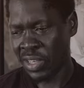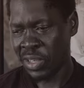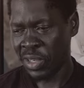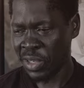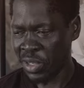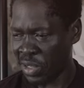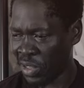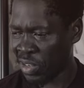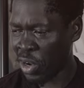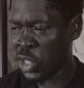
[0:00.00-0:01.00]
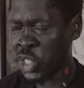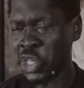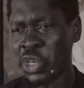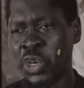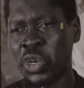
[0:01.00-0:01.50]
or
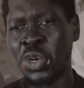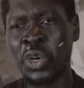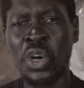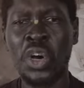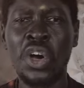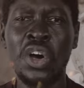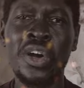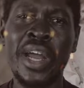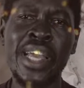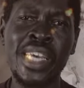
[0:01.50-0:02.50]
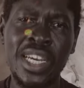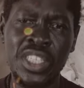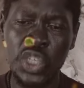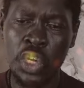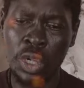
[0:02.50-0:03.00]
Osho or
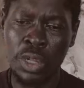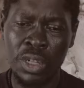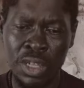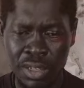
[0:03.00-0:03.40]
Eckhart Tolle,